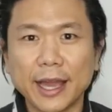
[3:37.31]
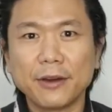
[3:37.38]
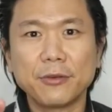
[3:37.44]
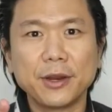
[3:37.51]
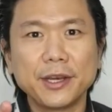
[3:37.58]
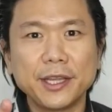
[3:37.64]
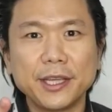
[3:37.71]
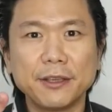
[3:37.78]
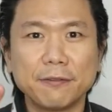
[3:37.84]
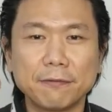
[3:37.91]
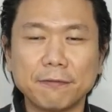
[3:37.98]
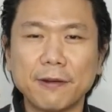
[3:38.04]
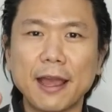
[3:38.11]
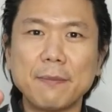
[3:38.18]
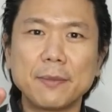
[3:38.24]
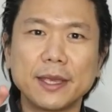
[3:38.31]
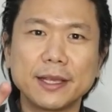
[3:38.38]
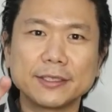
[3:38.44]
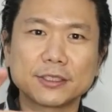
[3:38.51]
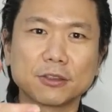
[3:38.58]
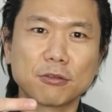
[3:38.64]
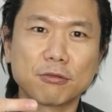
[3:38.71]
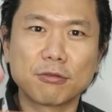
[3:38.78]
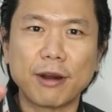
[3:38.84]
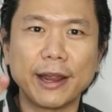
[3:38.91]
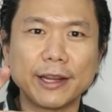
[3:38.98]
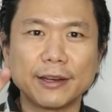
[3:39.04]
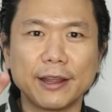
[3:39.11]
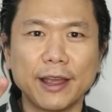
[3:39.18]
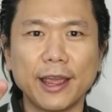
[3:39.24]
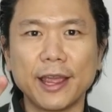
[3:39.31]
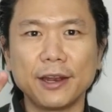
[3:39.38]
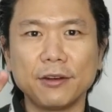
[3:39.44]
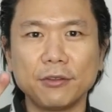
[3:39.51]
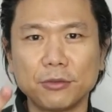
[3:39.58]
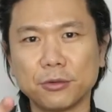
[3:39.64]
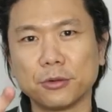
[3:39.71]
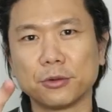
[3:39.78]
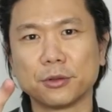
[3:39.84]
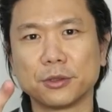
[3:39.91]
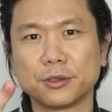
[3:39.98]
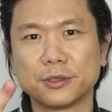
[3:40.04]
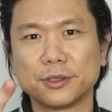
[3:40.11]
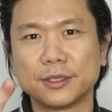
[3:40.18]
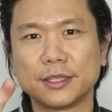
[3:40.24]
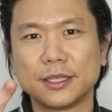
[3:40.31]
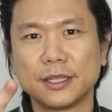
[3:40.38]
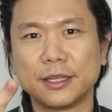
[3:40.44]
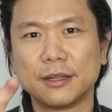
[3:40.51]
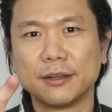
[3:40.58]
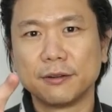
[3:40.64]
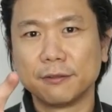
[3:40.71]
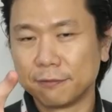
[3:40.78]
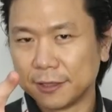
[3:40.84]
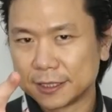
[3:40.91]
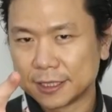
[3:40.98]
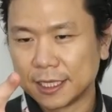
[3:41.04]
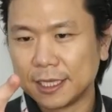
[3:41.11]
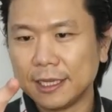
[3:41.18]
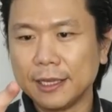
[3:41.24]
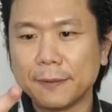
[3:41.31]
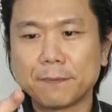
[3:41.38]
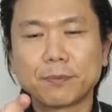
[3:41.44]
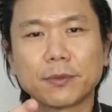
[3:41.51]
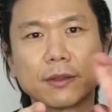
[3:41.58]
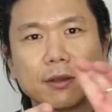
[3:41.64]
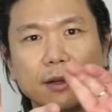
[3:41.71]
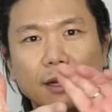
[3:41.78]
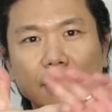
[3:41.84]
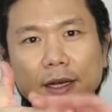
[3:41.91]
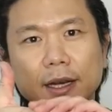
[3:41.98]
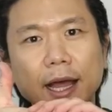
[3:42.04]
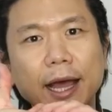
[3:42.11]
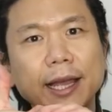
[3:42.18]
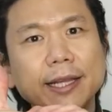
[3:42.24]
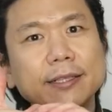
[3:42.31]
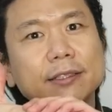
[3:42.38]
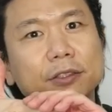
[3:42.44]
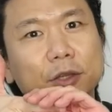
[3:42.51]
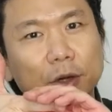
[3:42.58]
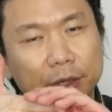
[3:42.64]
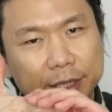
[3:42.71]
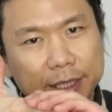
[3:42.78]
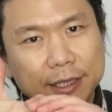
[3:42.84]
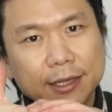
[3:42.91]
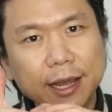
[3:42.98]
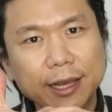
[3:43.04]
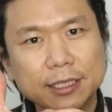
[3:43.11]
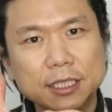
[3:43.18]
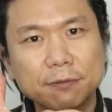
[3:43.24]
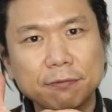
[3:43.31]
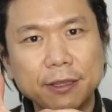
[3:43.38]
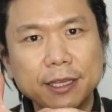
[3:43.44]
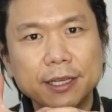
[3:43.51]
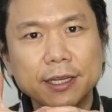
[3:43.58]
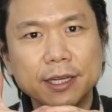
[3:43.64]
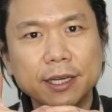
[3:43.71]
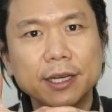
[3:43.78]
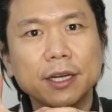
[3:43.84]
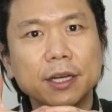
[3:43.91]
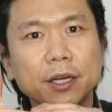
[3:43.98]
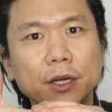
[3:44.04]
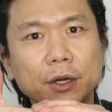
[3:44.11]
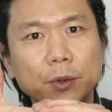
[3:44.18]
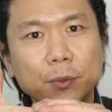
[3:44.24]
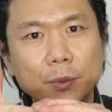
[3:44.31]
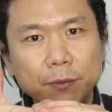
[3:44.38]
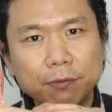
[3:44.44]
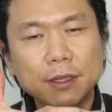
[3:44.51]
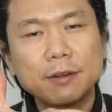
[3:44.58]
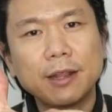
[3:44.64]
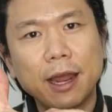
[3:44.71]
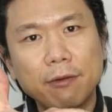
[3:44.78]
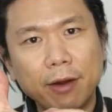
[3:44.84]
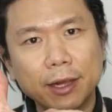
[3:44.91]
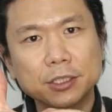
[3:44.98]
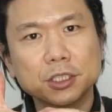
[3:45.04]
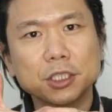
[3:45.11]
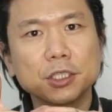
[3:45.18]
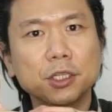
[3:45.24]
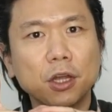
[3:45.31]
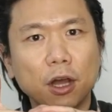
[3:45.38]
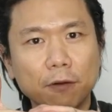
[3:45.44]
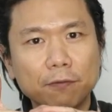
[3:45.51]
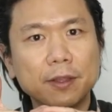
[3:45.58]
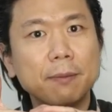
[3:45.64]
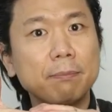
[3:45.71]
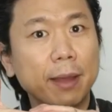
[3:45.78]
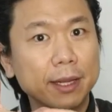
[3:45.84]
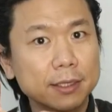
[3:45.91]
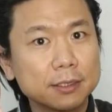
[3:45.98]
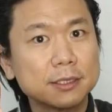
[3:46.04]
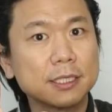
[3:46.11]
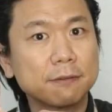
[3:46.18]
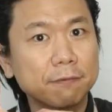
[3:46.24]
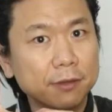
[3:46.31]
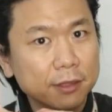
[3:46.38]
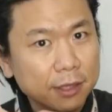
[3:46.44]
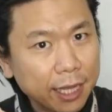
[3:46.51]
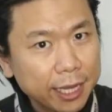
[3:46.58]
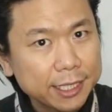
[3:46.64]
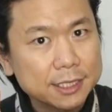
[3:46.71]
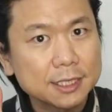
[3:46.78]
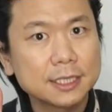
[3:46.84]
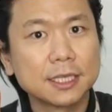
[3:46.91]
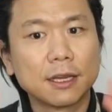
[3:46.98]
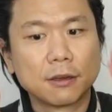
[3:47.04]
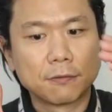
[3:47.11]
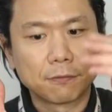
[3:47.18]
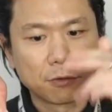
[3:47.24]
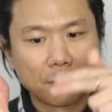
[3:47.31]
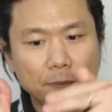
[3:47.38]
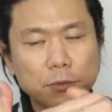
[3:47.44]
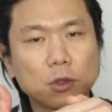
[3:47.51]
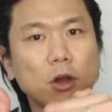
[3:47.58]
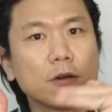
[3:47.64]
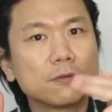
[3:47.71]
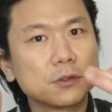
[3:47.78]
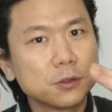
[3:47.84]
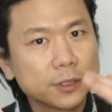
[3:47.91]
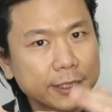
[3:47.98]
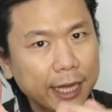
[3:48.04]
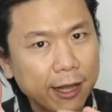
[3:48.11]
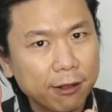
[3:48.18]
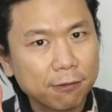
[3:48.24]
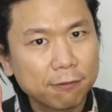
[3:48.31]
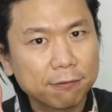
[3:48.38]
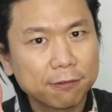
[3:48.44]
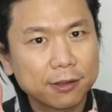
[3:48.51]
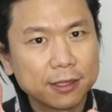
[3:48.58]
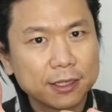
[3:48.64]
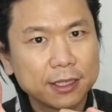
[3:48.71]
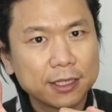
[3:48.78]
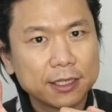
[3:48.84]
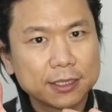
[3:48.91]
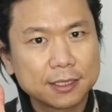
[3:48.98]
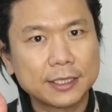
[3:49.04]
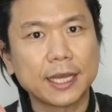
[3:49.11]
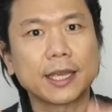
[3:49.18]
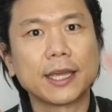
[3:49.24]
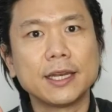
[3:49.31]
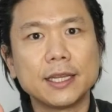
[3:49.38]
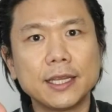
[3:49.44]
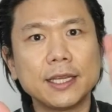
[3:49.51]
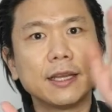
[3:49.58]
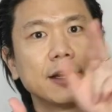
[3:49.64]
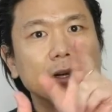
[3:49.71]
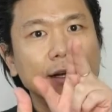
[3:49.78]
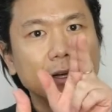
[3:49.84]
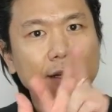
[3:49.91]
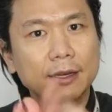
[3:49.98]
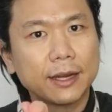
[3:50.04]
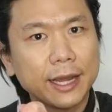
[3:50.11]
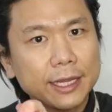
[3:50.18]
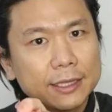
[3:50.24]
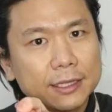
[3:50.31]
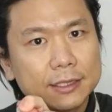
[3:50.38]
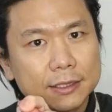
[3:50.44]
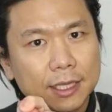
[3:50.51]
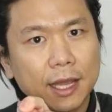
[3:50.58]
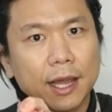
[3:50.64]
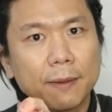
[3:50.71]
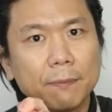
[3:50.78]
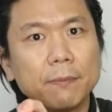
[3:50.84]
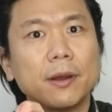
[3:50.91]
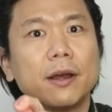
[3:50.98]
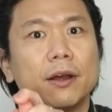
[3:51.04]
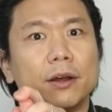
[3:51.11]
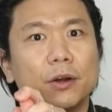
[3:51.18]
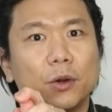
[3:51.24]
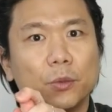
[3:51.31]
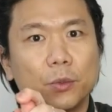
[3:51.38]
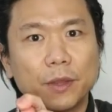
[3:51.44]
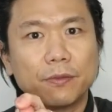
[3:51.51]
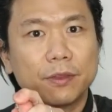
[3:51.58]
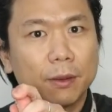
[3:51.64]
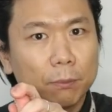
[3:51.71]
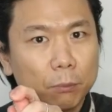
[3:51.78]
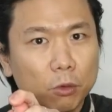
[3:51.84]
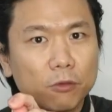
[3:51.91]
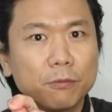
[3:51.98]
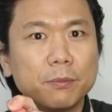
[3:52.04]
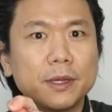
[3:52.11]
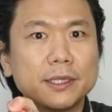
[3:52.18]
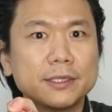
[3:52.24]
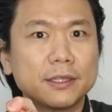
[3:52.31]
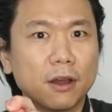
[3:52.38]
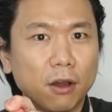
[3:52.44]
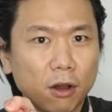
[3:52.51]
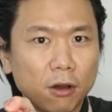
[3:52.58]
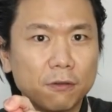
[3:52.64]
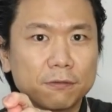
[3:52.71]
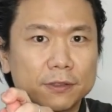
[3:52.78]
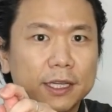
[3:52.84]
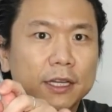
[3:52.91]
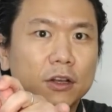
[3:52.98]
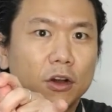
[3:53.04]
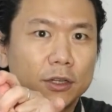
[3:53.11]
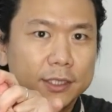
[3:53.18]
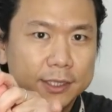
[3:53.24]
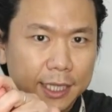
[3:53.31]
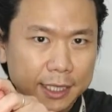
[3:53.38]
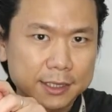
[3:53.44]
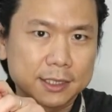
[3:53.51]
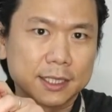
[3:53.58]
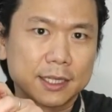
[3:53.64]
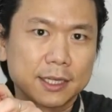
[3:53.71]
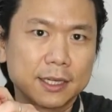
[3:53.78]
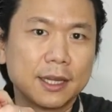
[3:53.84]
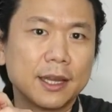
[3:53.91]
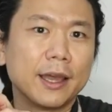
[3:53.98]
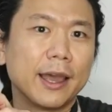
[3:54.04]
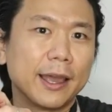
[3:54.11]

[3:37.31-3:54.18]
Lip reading: Get ready Fleming's right-hand rule. Firstly, align your index finger with the direction of the magnetic field lines from north to south. Secondly, align the thumb with the movement of the conductor.